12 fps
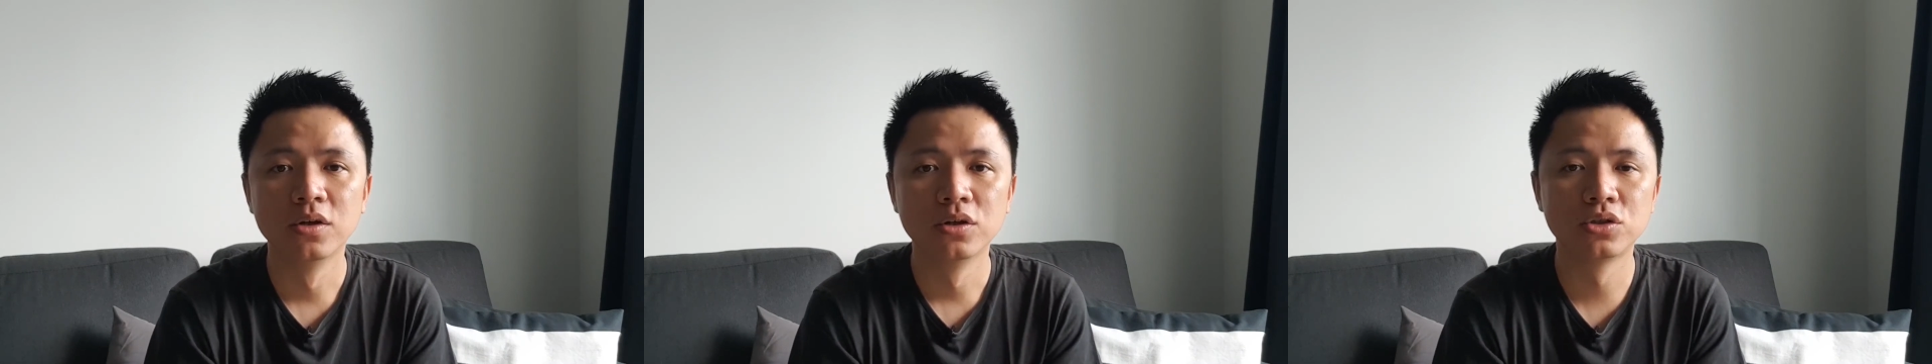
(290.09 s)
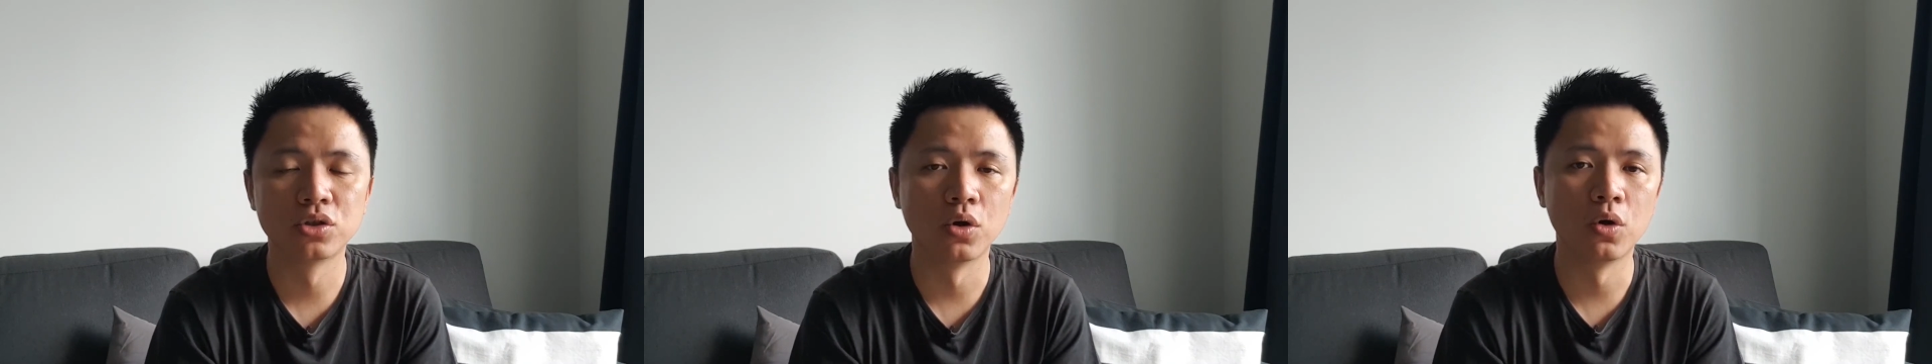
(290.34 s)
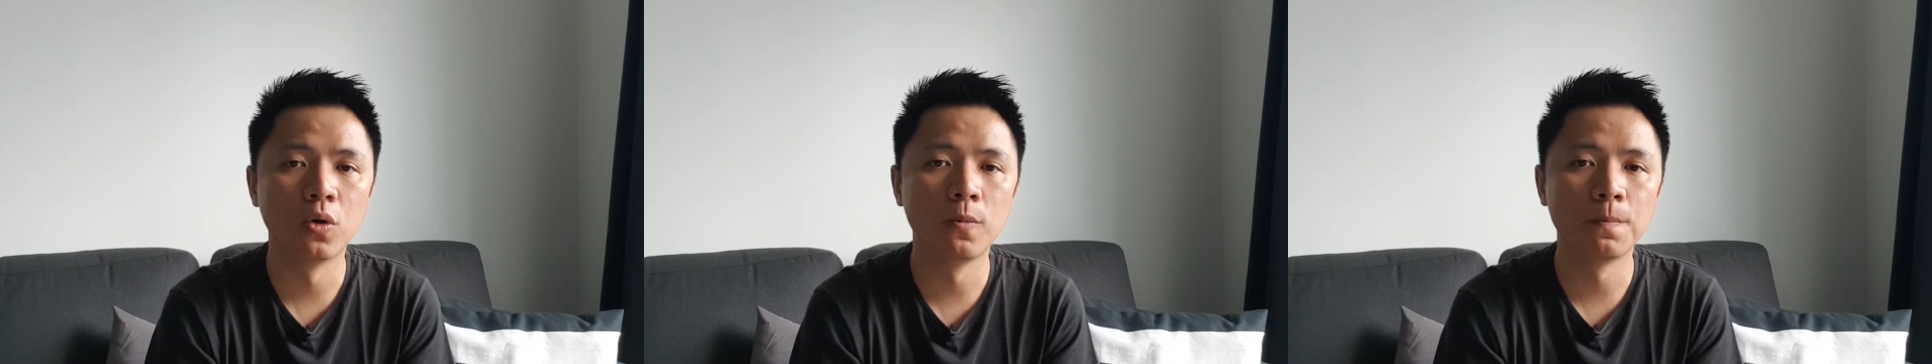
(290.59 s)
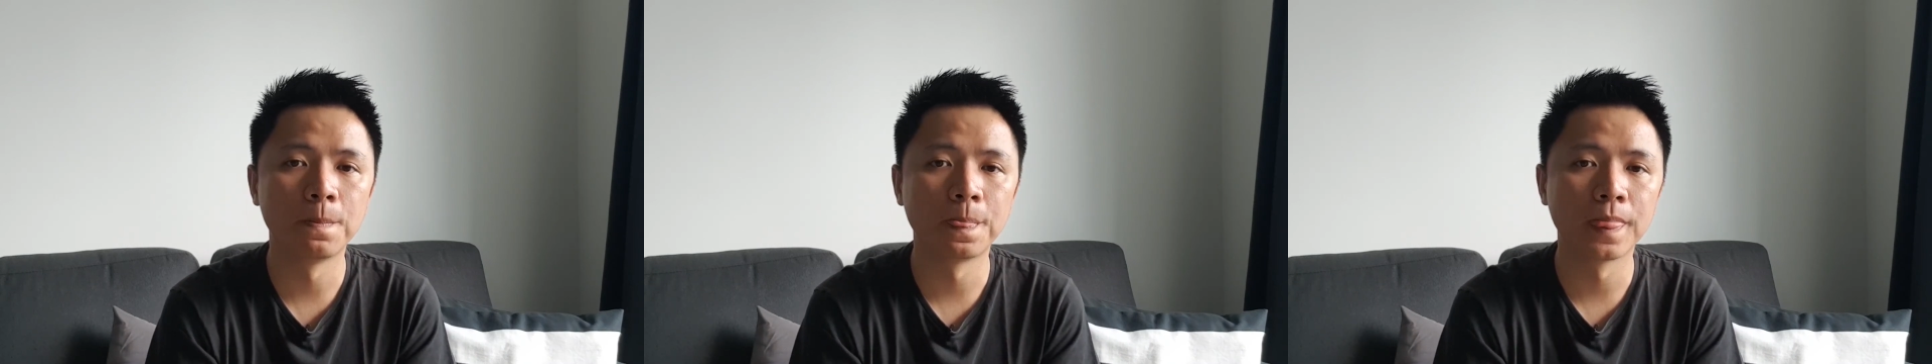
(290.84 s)

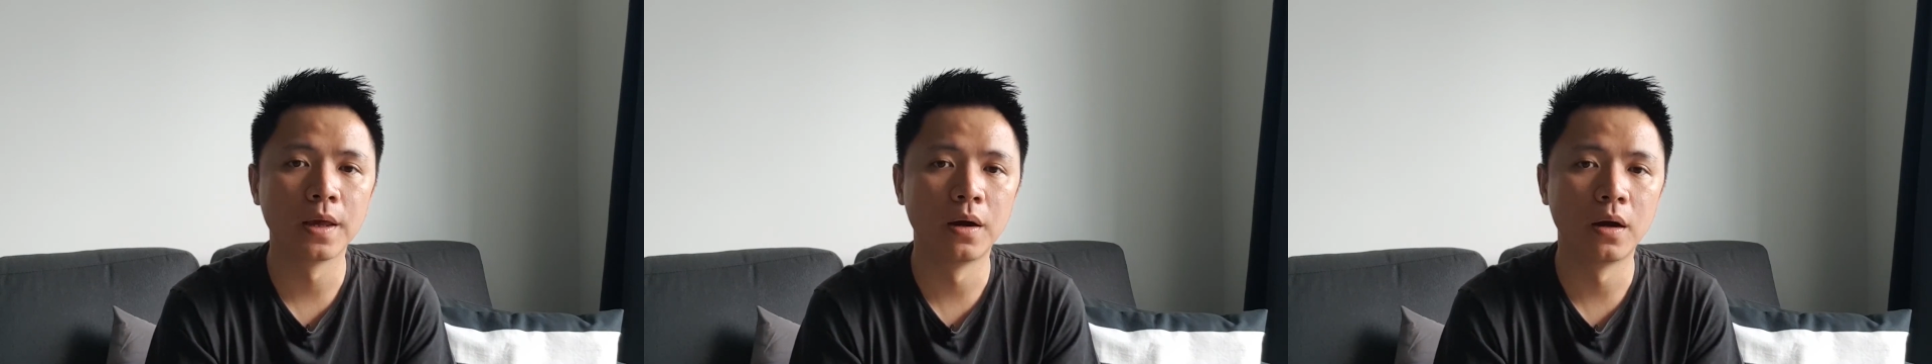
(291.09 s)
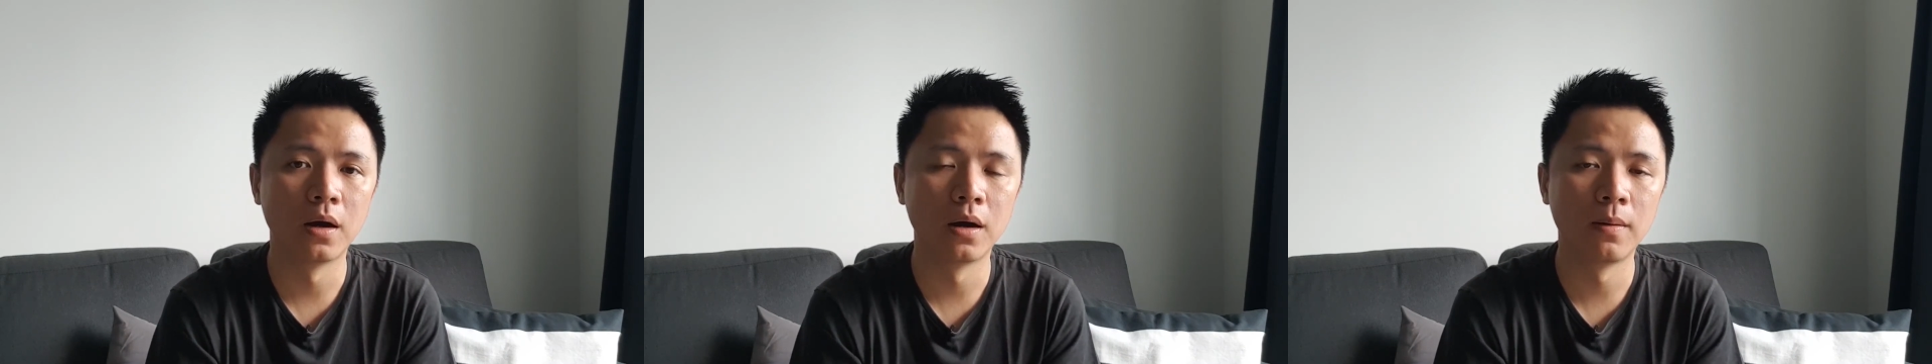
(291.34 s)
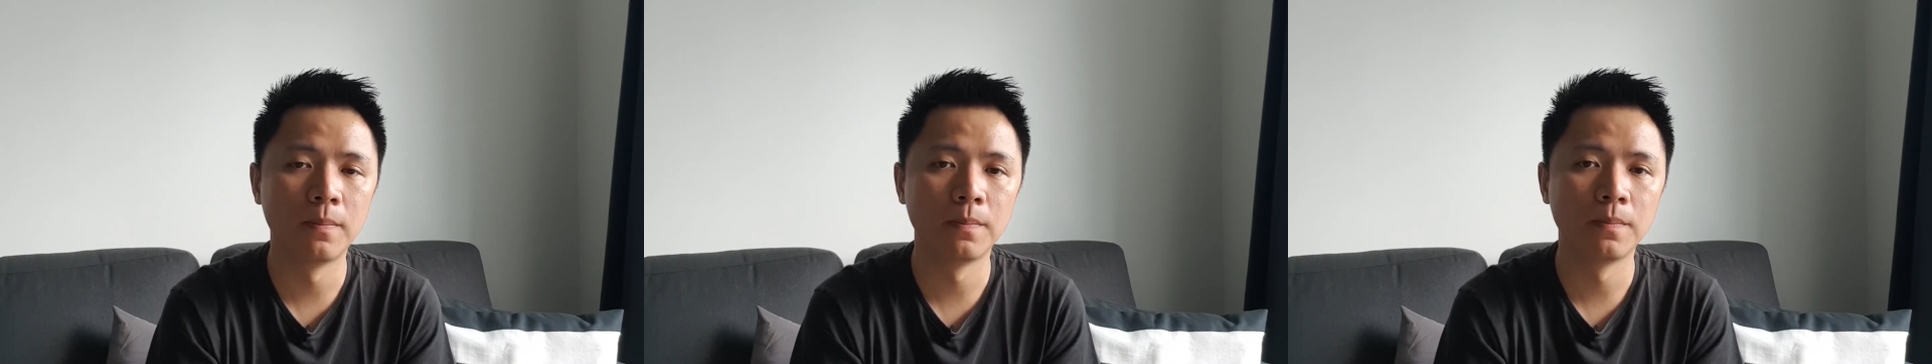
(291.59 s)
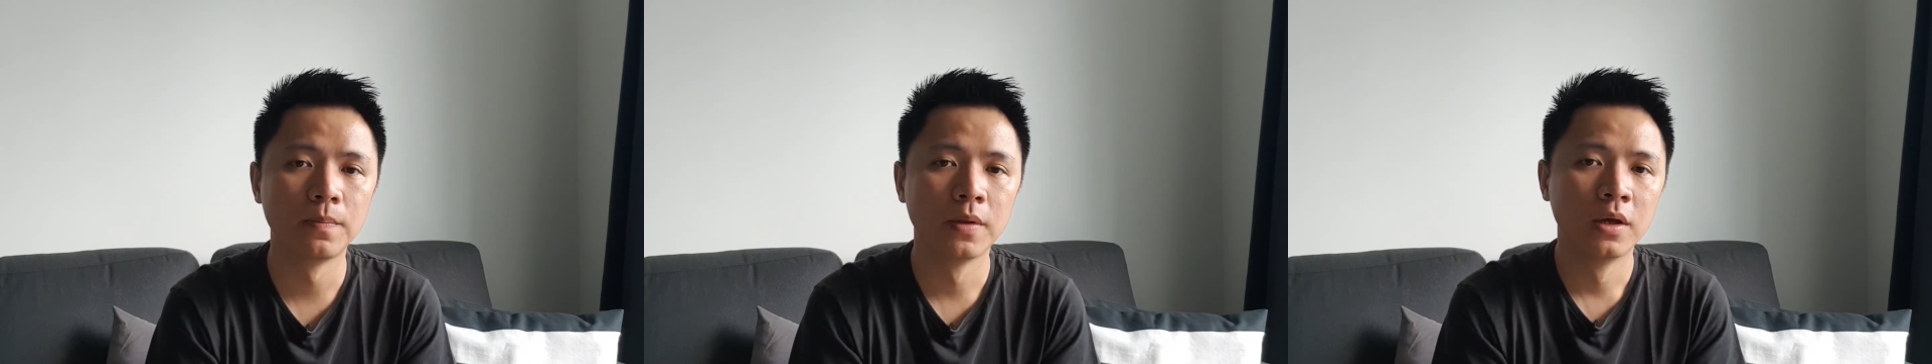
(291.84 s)
So
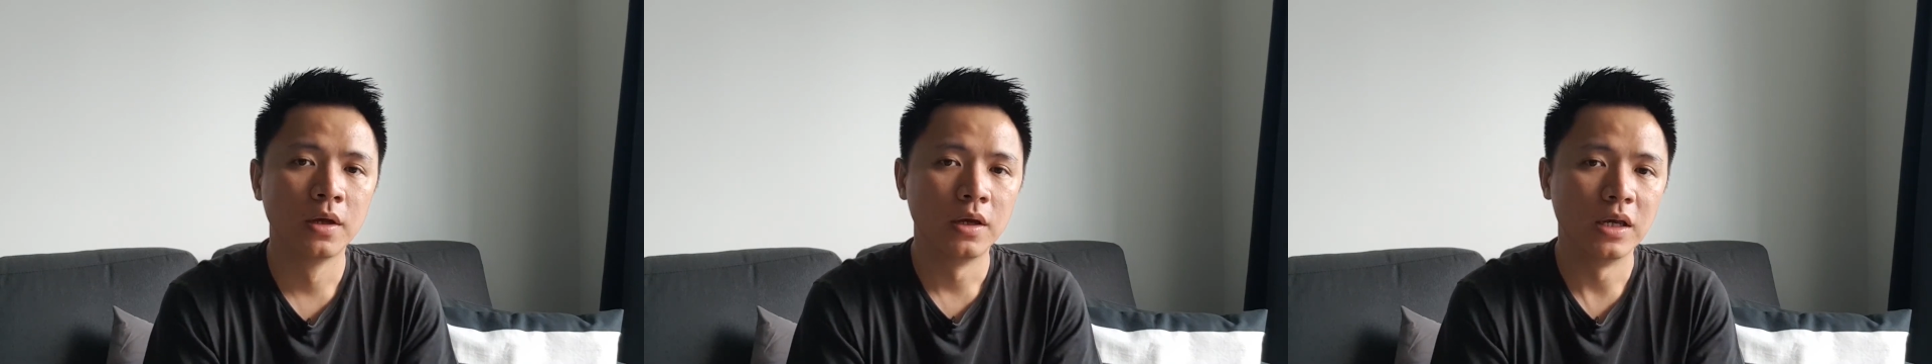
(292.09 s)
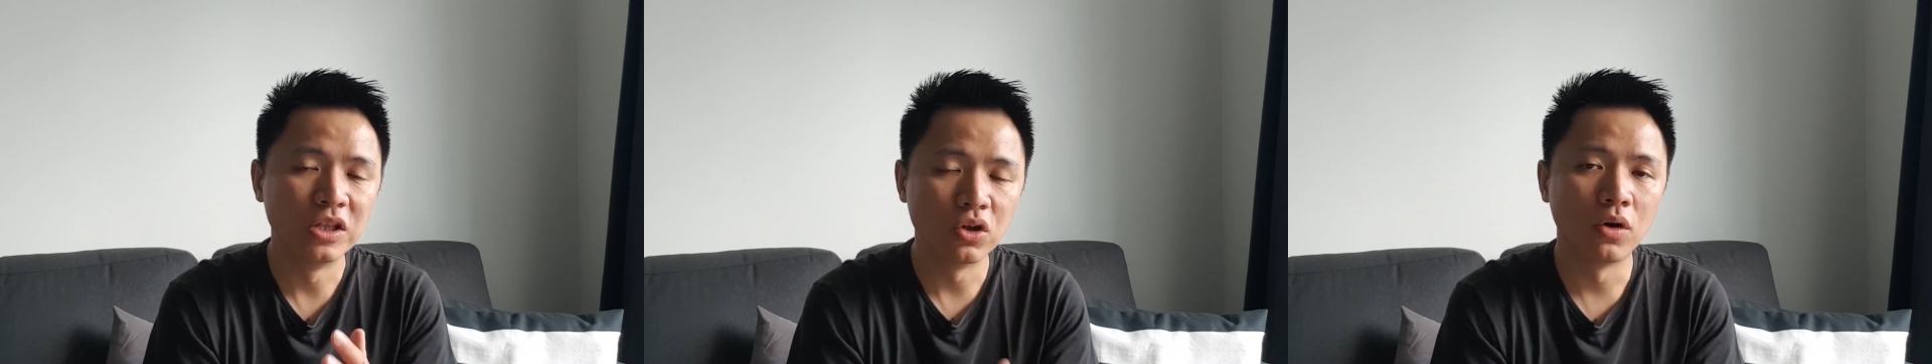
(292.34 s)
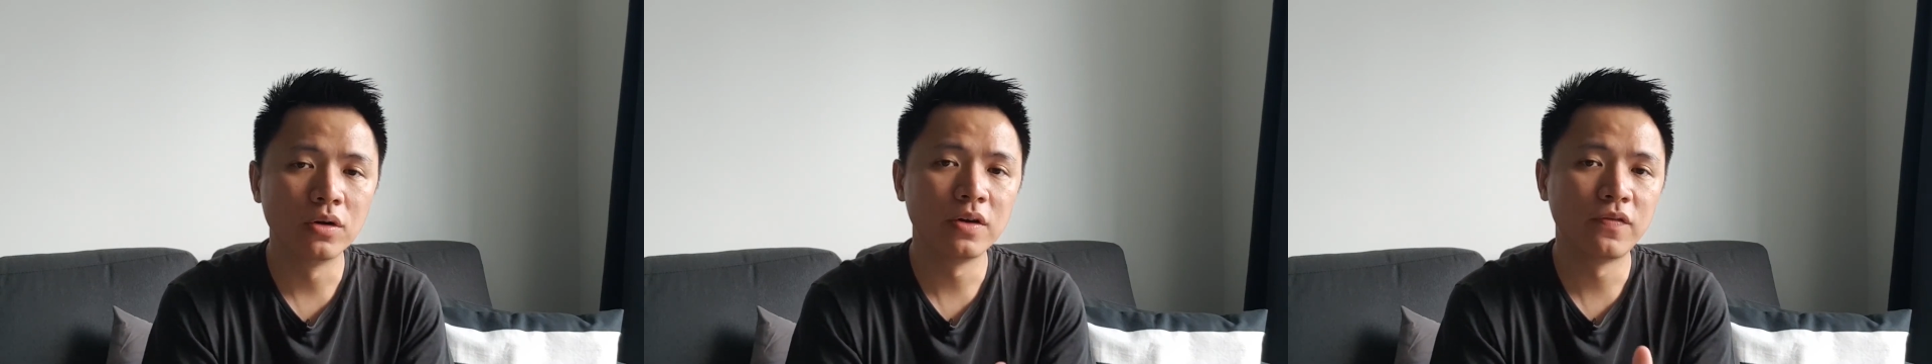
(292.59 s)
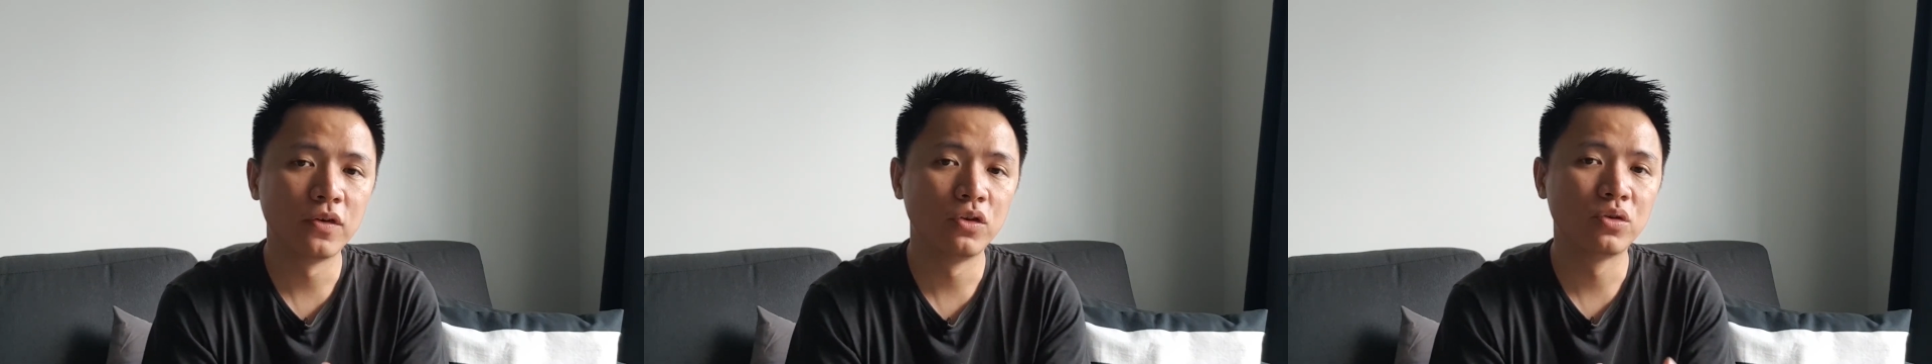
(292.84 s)
in order
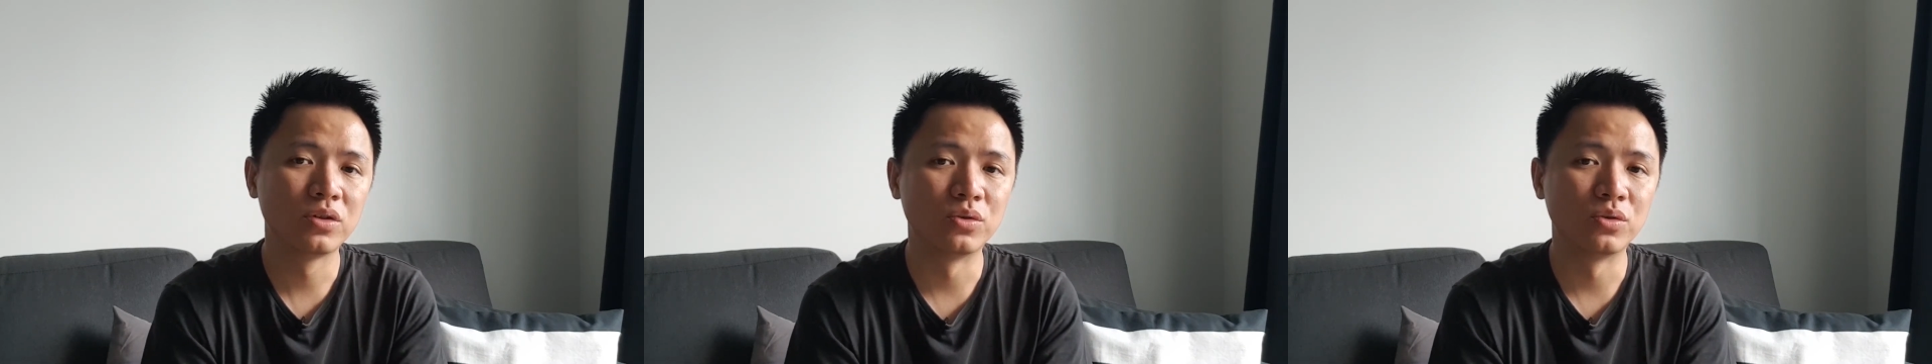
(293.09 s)
for you